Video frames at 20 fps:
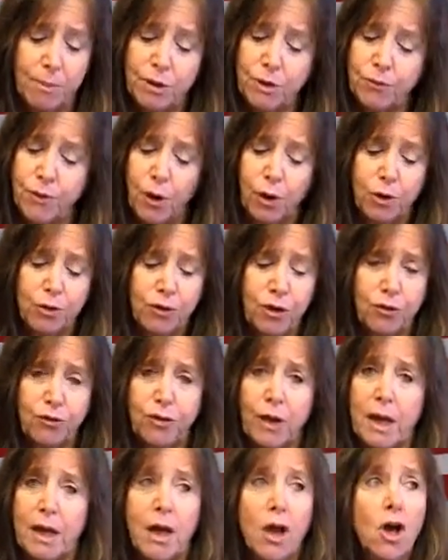And to Virgos, I
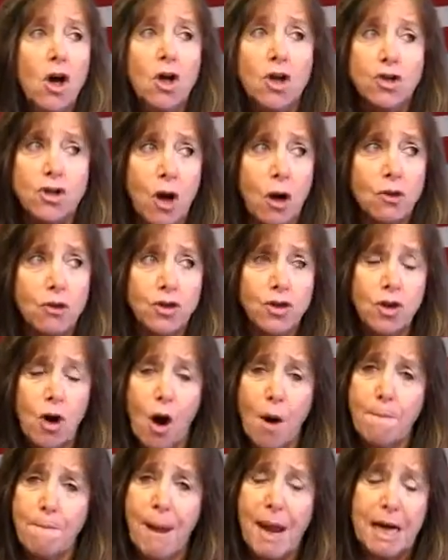say, don't
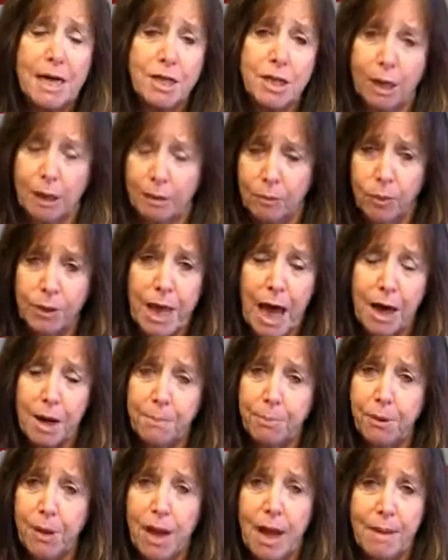start painting without
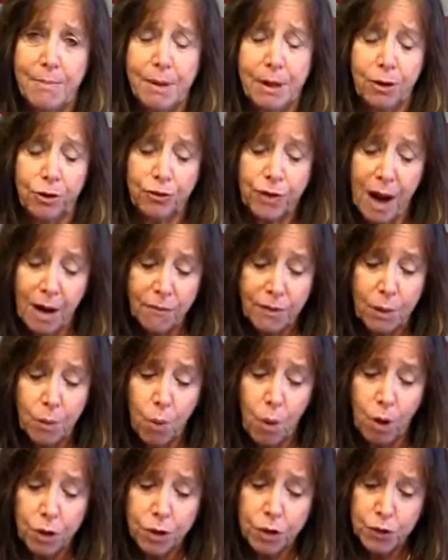a plan, because every
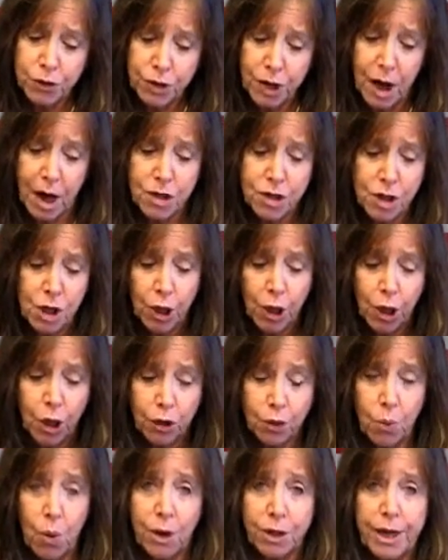wall you touch,
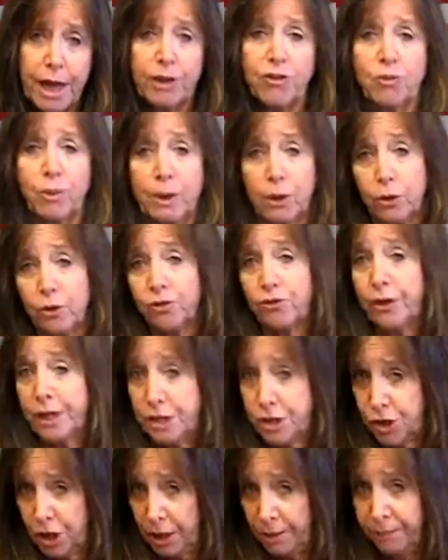the wall next to it looks
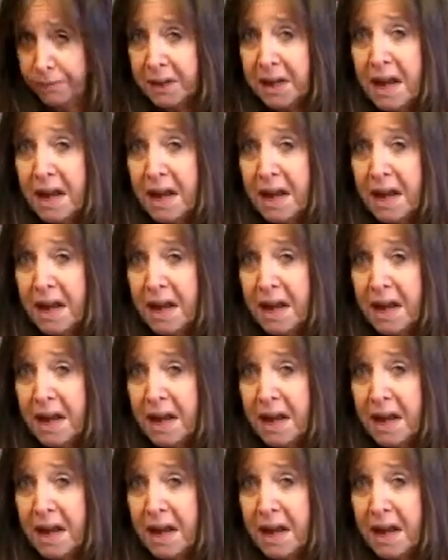dingy.